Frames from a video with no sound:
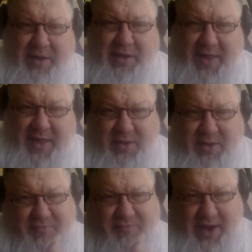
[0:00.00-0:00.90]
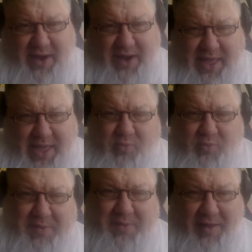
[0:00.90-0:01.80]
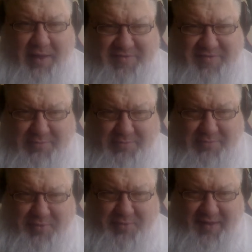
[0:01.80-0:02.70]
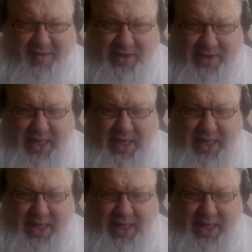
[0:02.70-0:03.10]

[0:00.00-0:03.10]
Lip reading: Then Friday will be topic time number 7.